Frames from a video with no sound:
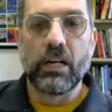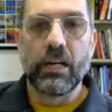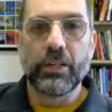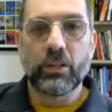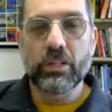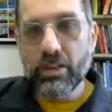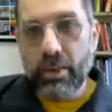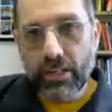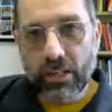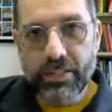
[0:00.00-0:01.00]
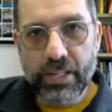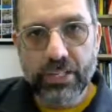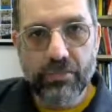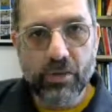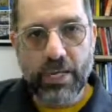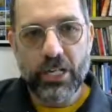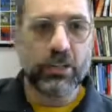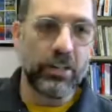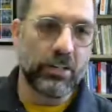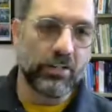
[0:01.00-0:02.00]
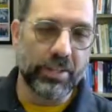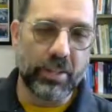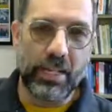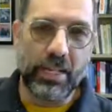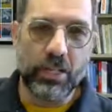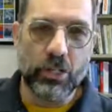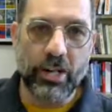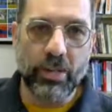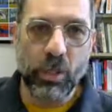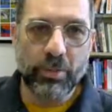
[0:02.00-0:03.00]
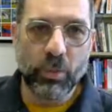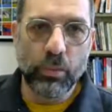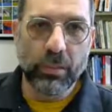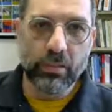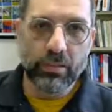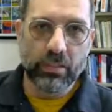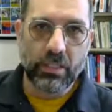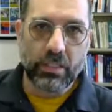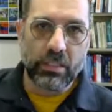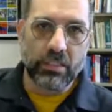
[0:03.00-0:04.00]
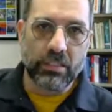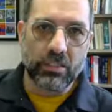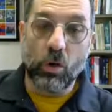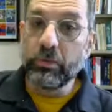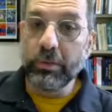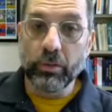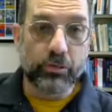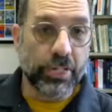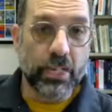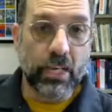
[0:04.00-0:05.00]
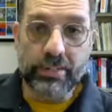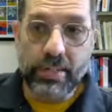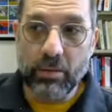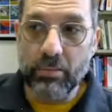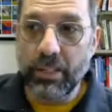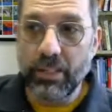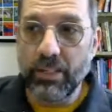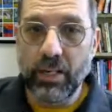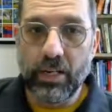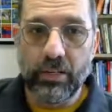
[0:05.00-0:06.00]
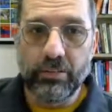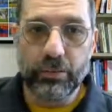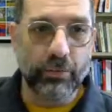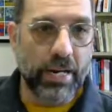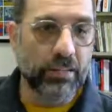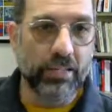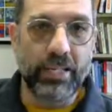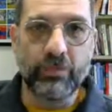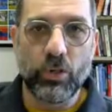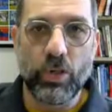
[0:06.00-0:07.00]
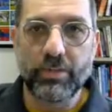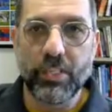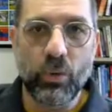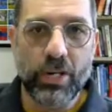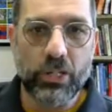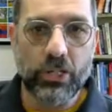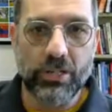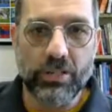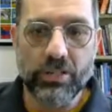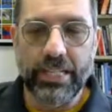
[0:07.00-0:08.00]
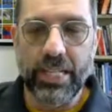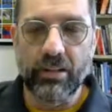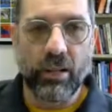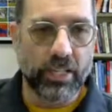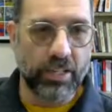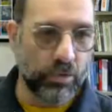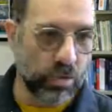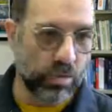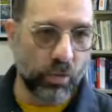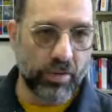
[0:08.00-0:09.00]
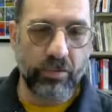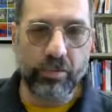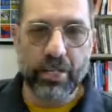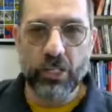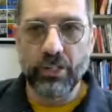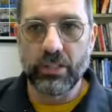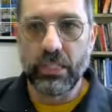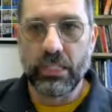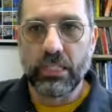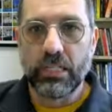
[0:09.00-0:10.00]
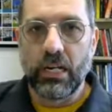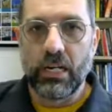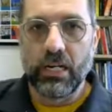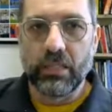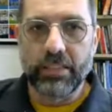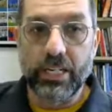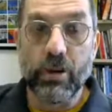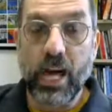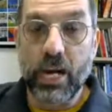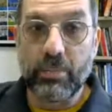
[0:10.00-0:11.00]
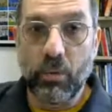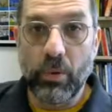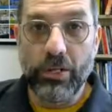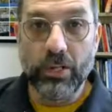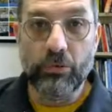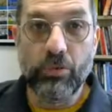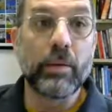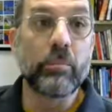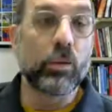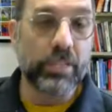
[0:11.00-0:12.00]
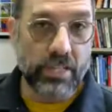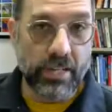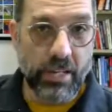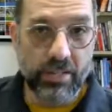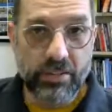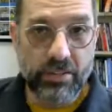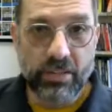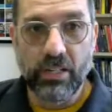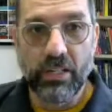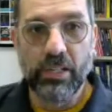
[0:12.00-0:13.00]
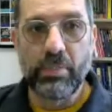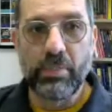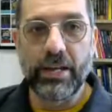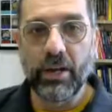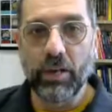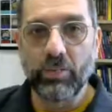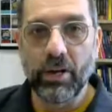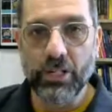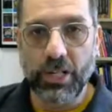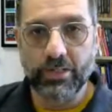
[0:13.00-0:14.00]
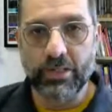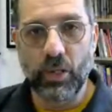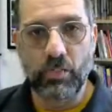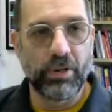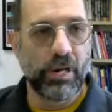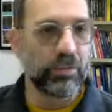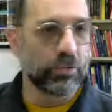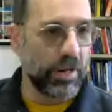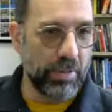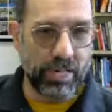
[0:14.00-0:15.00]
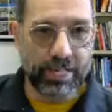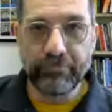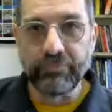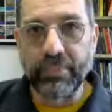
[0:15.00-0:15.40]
You can see my contact information here on the page, and I hope you will all feel free to contact me directly if you have any questions later, and I'll give you some more information later on about where you can find more details about our project. I hope you have a great meeting.